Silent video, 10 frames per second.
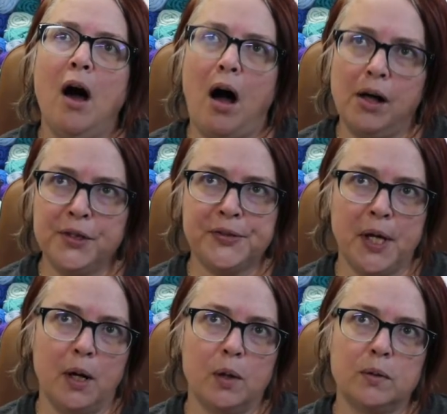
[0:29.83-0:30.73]

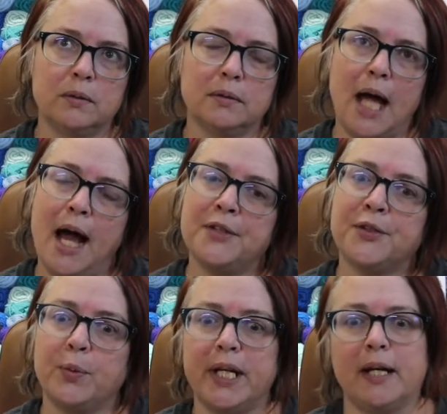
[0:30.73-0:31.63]
Also,
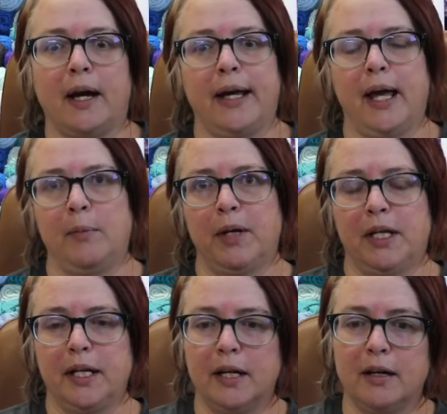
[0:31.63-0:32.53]
last week I came
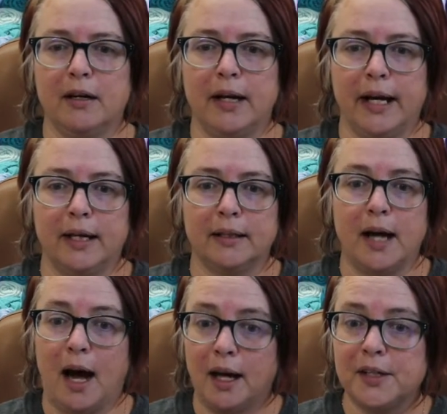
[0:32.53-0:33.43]
in here and
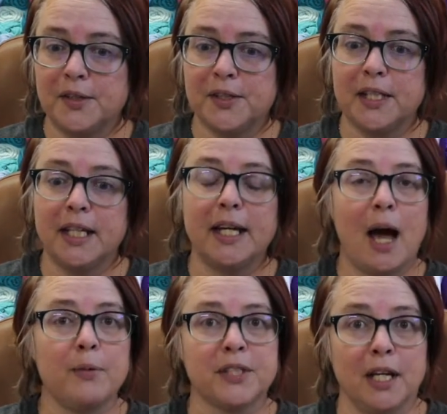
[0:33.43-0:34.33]
honestly
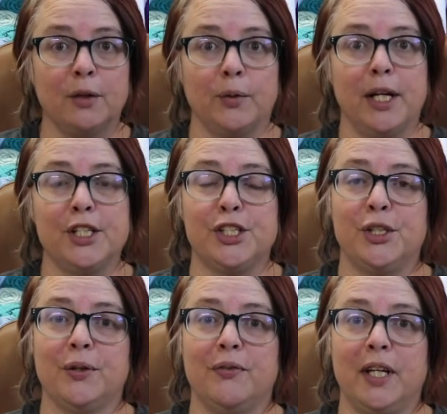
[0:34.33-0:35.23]
I was getting ready to
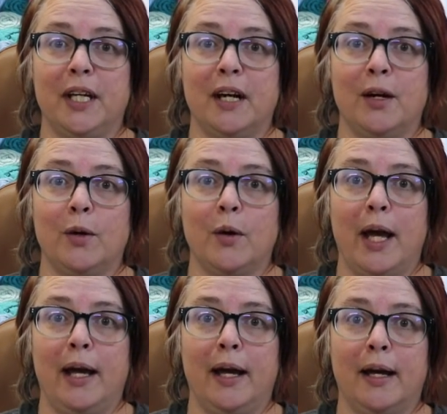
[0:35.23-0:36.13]
do a video,
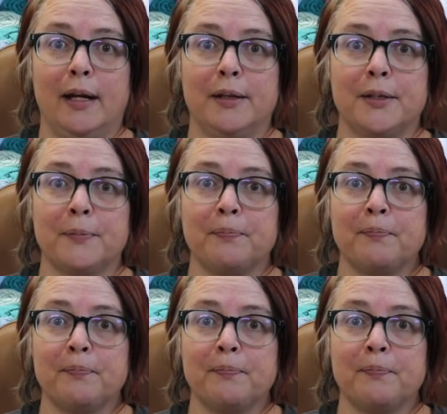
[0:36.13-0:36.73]
and